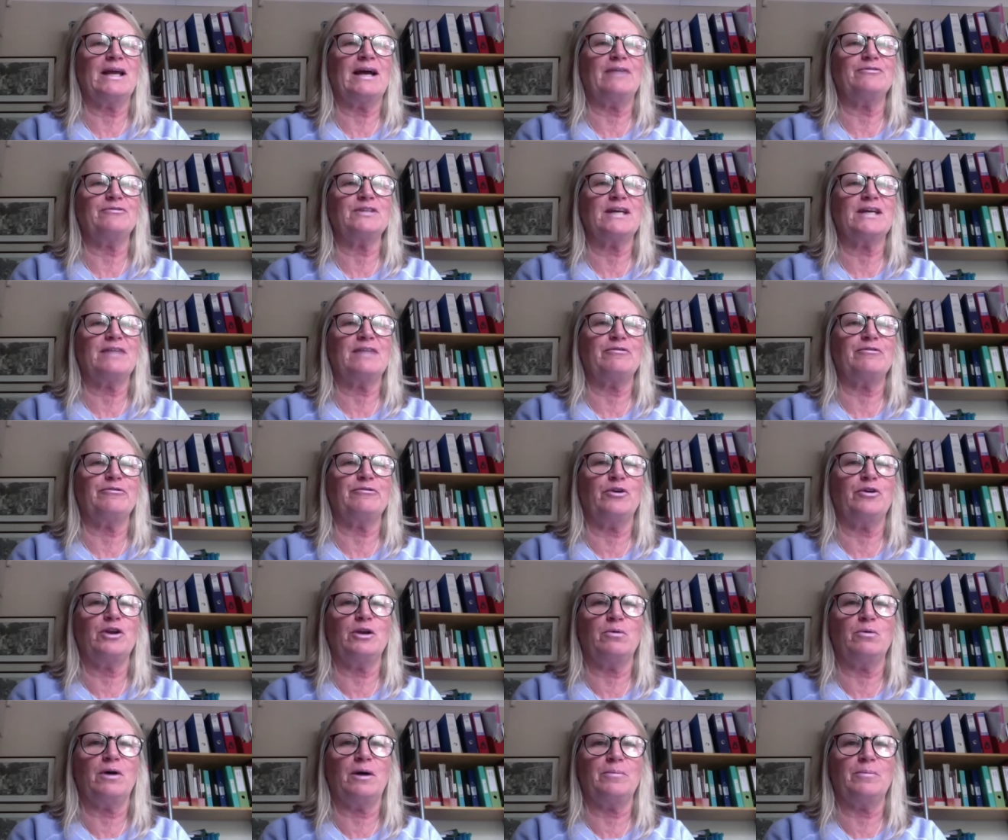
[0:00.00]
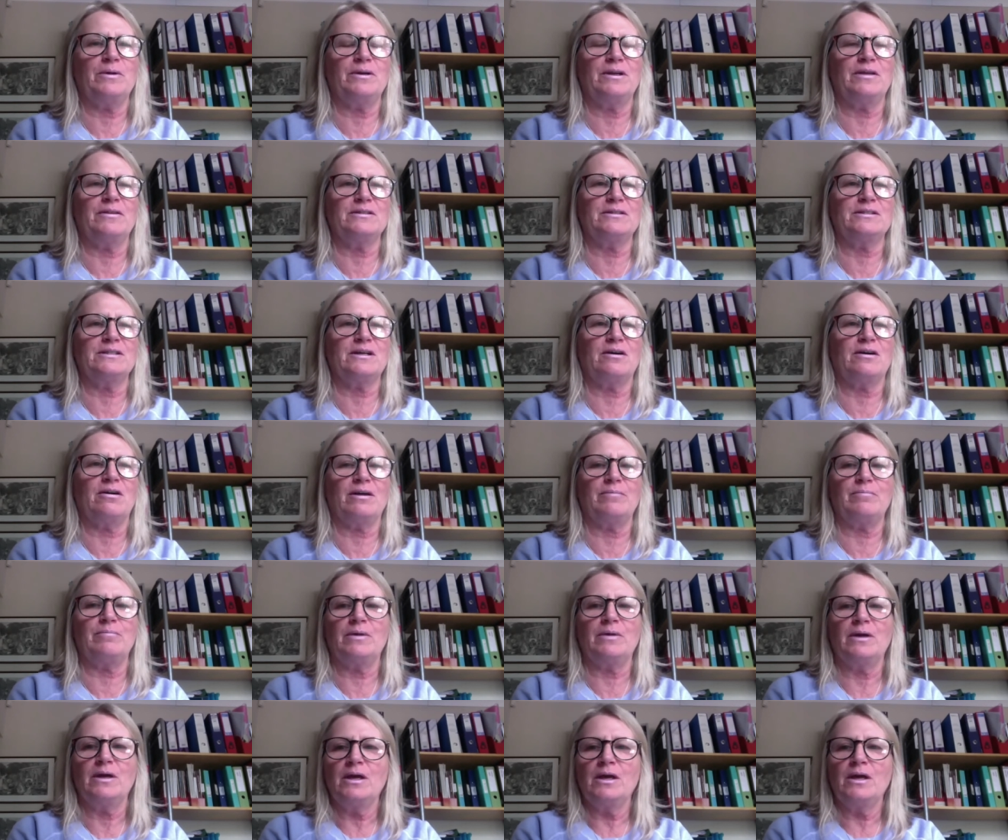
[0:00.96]
to have a follow up another time.
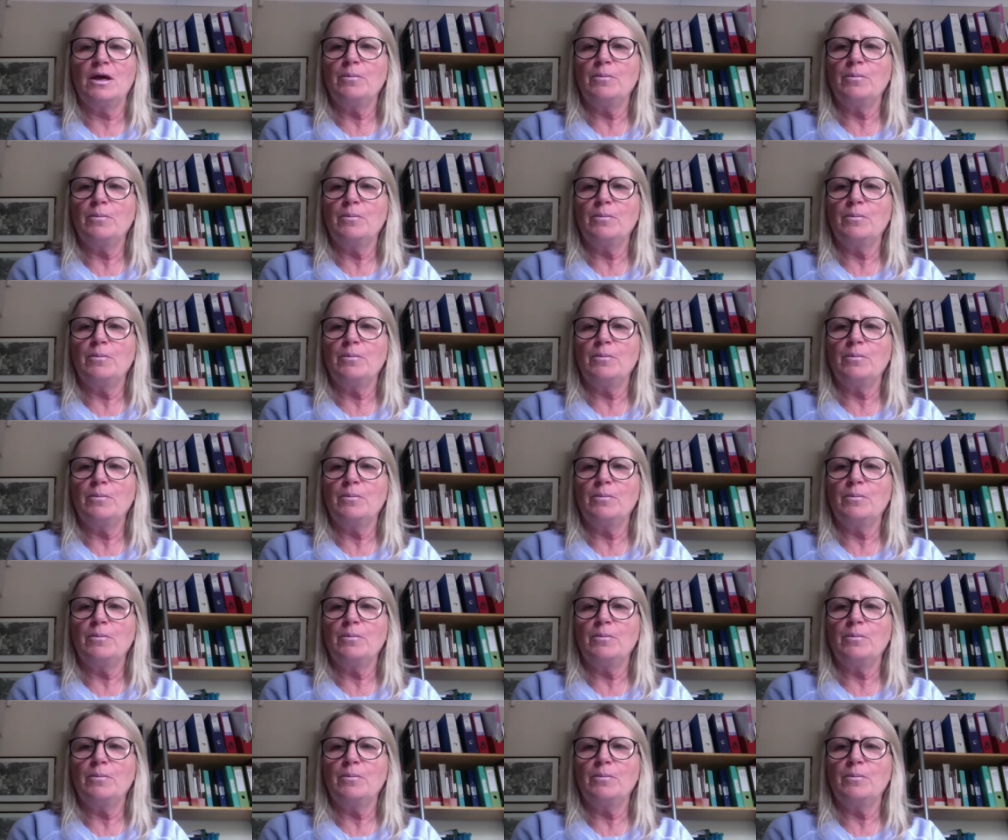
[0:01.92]
It